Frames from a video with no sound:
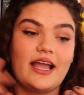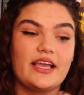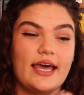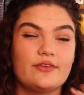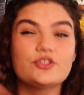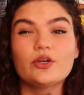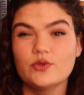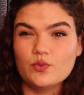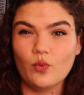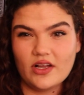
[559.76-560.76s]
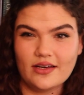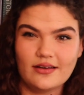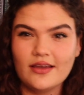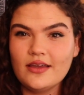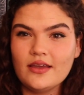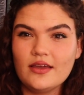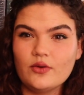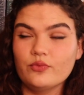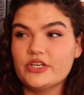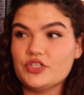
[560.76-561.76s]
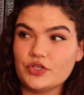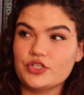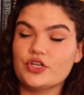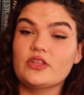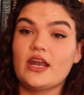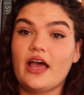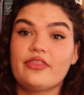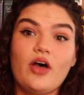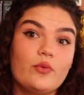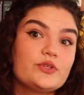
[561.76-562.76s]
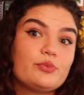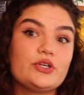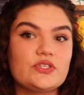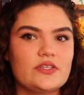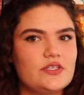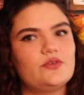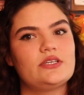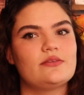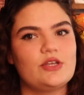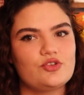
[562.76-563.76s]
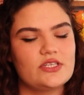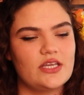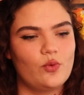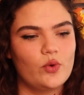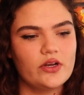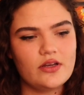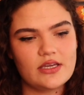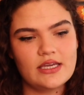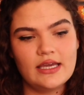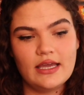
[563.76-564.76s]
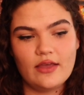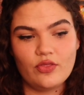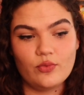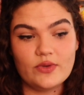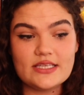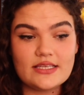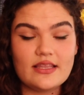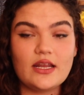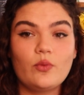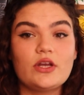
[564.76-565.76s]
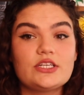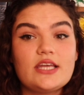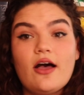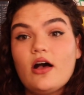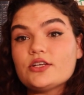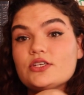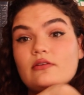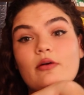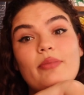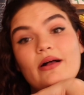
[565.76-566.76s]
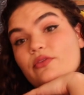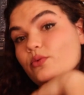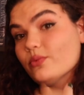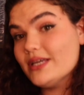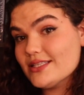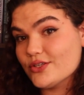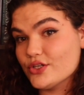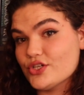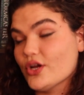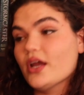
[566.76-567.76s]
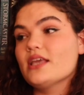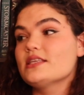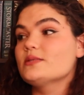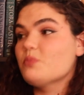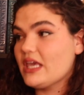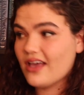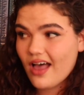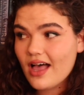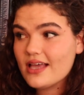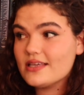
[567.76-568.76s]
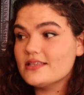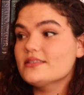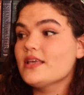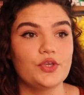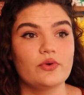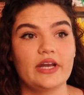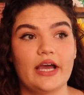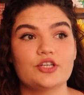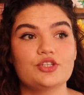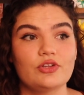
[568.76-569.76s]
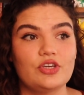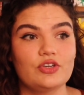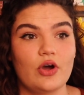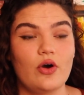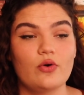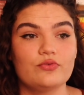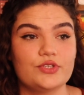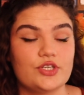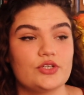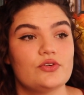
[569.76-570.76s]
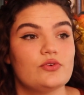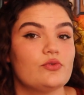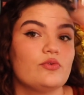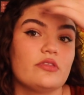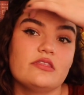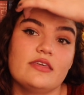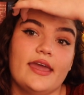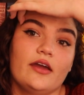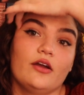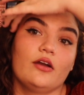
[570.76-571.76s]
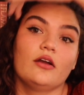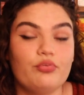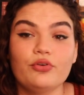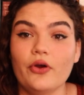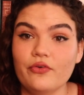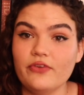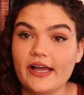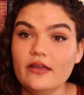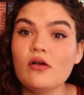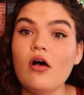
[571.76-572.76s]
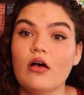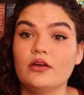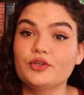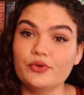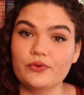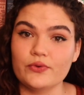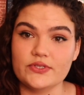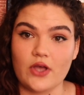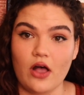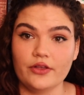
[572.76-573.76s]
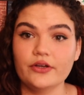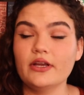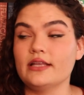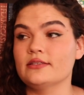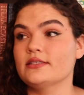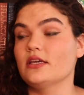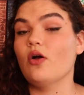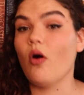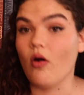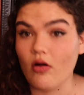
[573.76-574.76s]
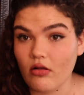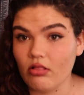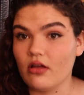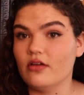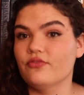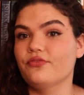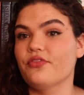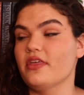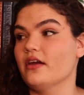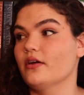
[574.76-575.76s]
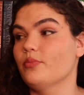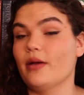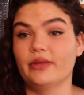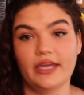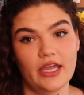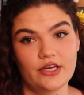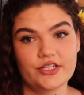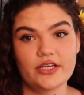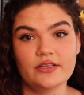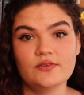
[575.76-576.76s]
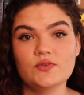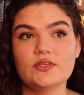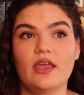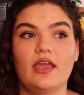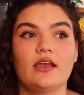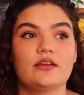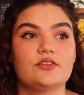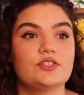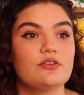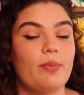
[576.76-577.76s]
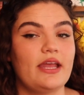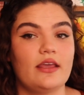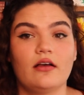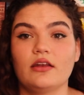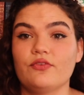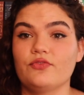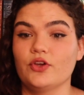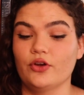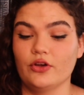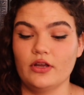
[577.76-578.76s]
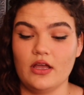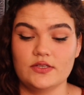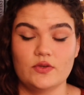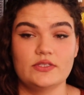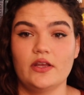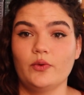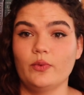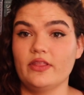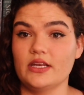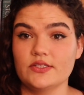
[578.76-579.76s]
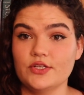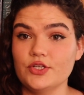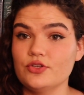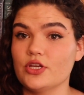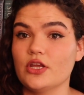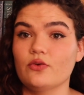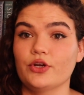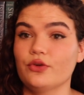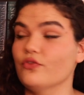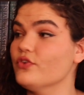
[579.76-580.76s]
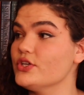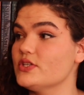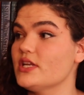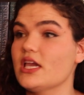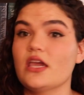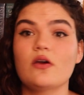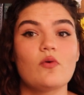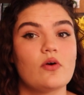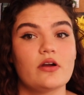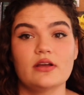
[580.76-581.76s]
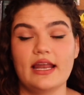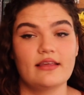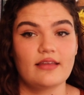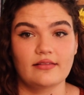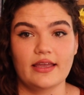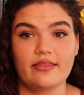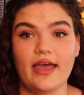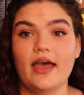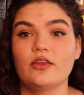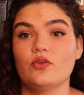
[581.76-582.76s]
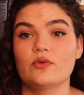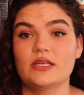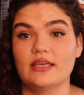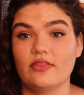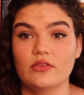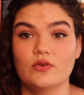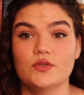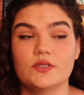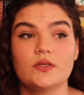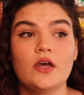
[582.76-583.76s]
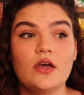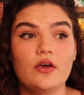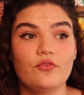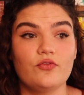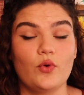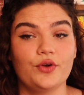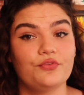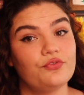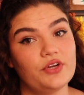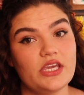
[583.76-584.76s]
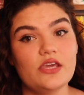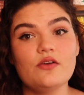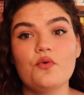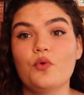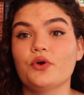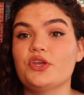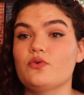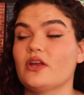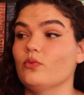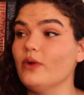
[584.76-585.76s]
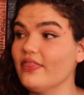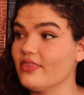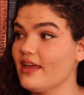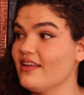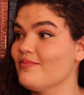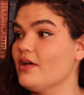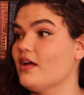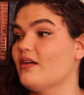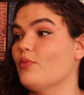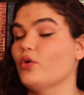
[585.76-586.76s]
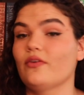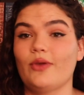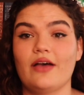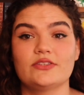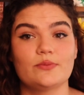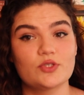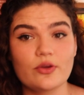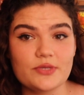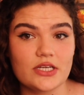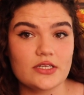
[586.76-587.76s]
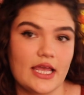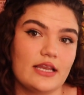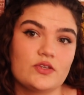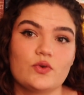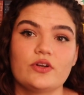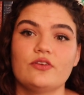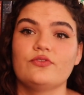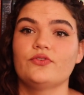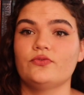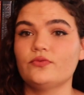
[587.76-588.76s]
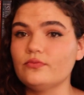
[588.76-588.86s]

I kind of chose one researcher that I thought was personally doing some interesting work. The reason that I want to talk to you about the researcher is because you can actually go to their profile on Google Scholar and see all of their publications, and depending on if you're associated with an institution or a university or anything like that, you can get those for free, or you can rent them, or if you have a subscription to any sort of